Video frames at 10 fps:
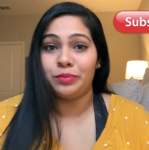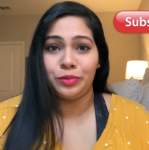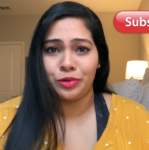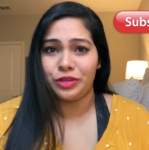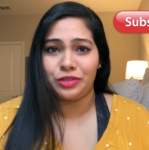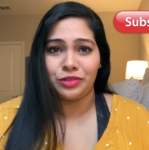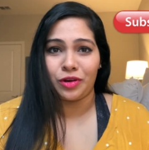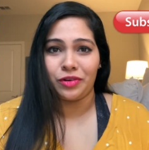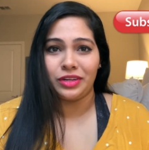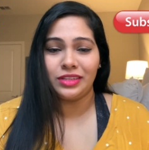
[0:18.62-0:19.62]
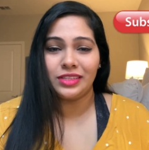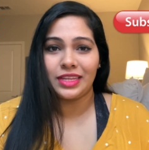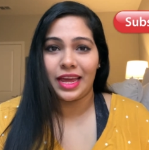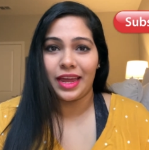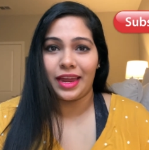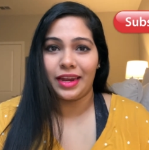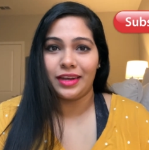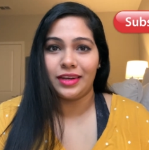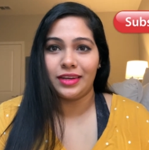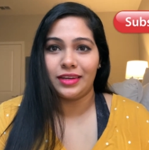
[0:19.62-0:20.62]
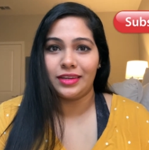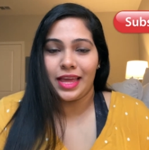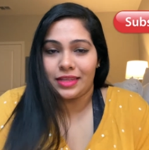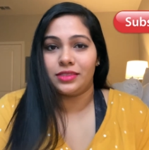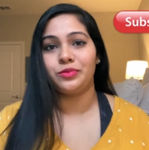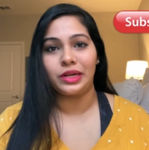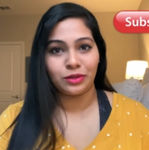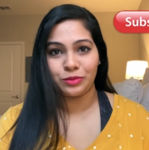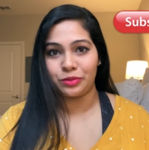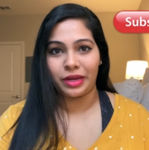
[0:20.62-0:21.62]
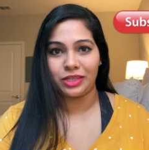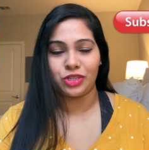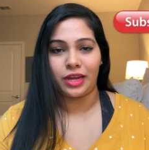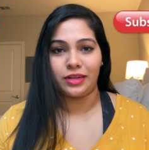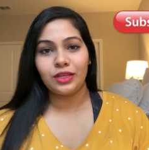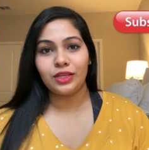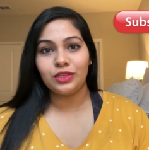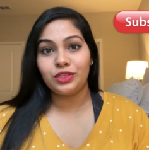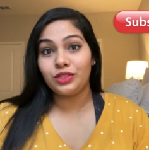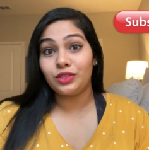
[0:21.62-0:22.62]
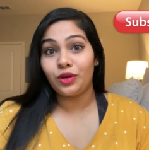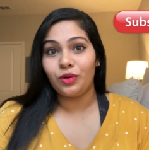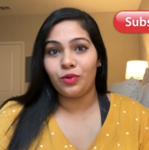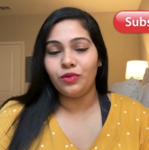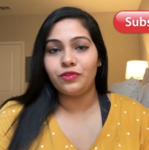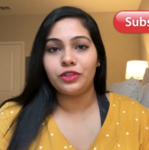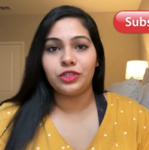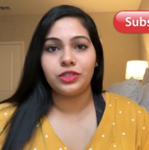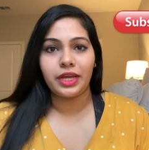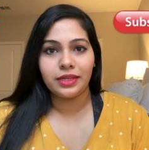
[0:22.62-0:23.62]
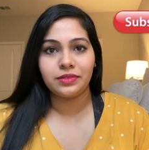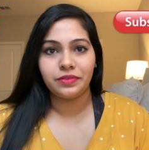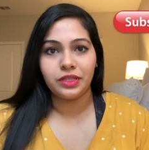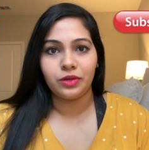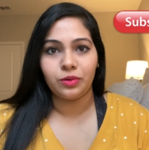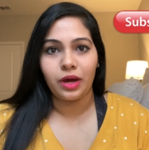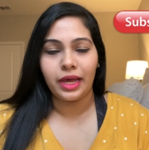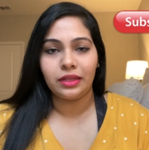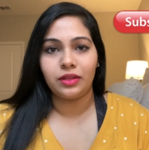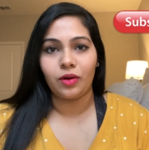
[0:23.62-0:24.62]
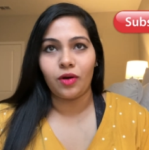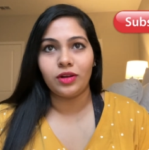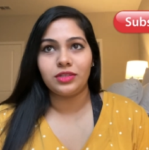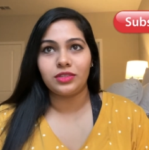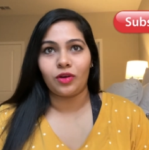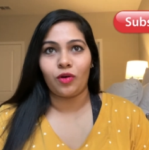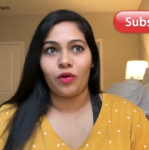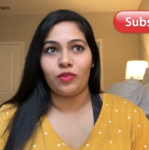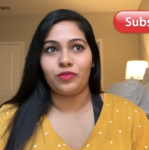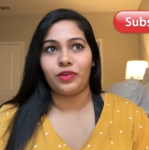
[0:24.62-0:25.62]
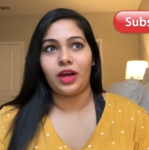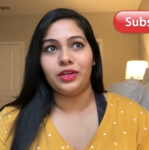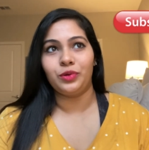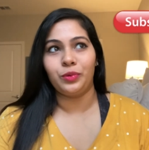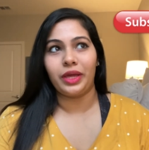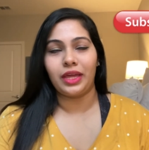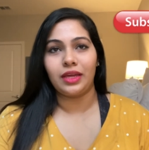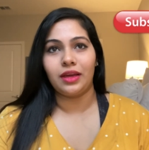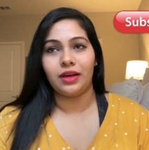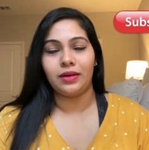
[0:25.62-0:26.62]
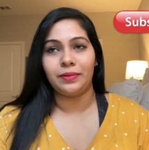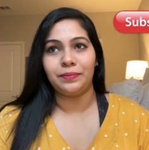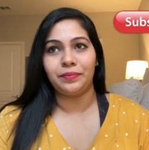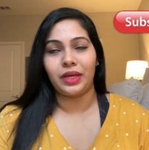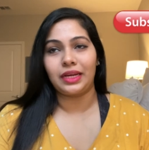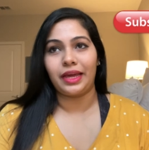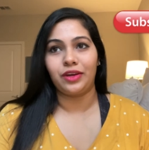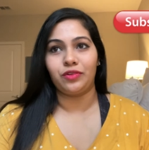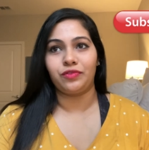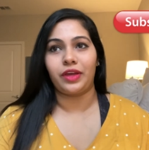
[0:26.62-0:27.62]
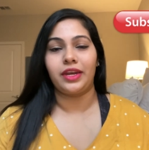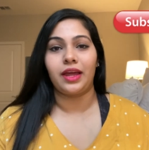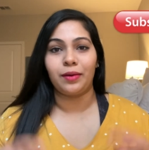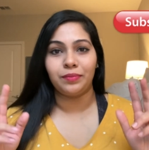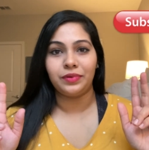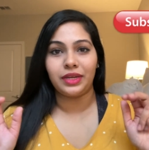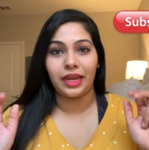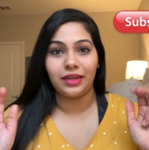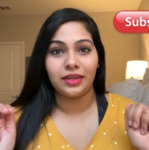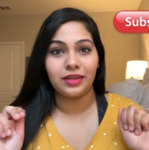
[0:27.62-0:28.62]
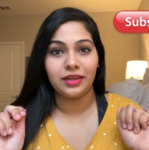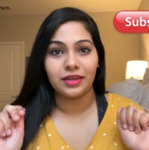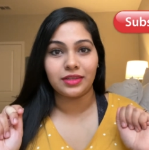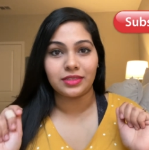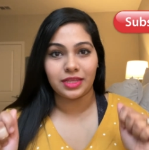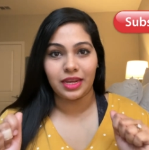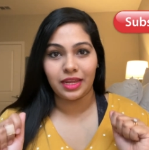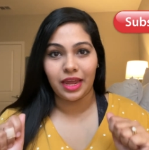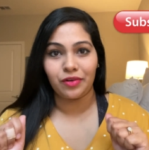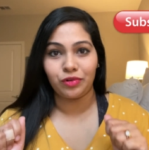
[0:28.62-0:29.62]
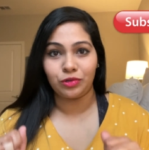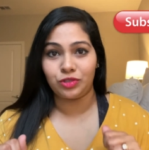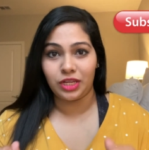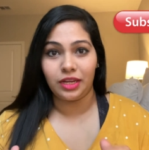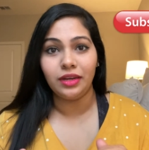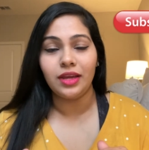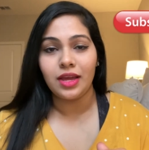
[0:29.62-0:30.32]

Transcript: beauty tutorials. And yes, welcome to my channel. So for today's video, I thought of doing a kind of an updated skincare routine.